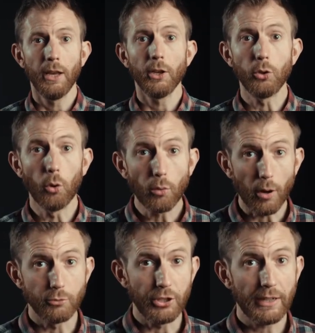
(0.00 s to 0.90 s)
Your
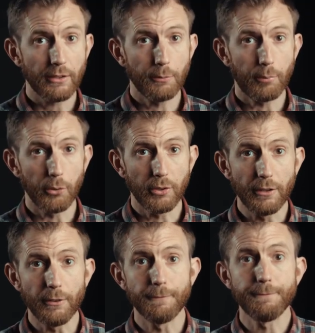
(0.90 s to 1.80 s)
object is broken
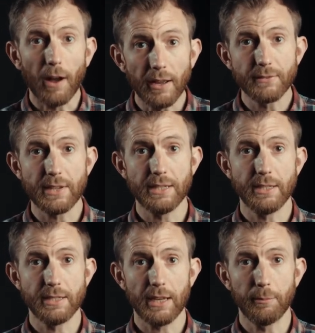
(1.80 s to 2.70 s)
into 5 data
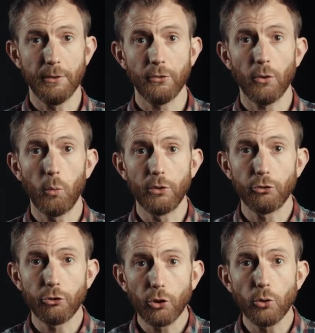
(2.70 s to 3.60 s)
segments with
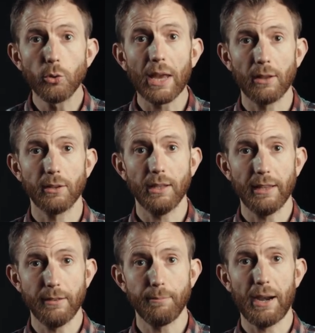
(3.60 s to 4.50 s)
2
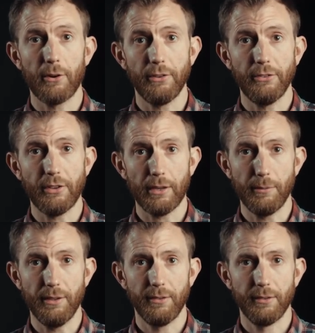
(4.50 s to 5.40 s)
calculated parity
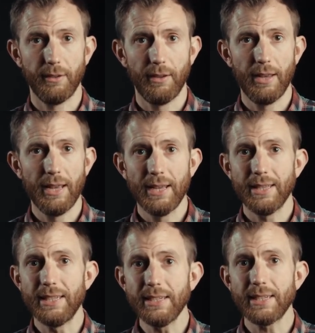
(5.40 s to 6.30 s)
segments.
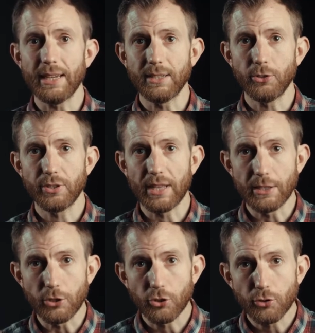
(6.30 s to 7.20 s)
This data is then
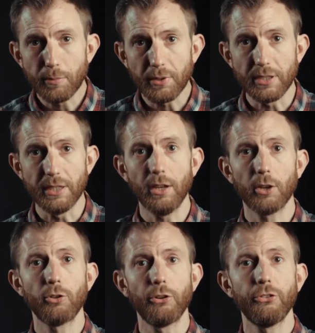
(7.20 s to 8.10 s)
distributed
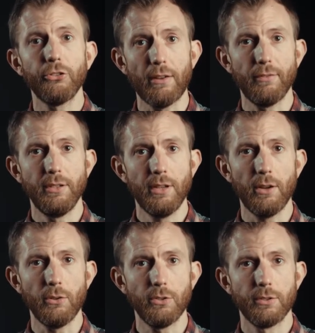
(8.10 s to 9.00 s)
across 7
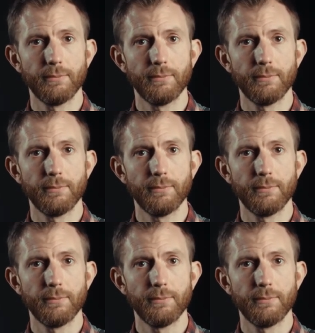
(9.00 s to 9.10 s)
nodes.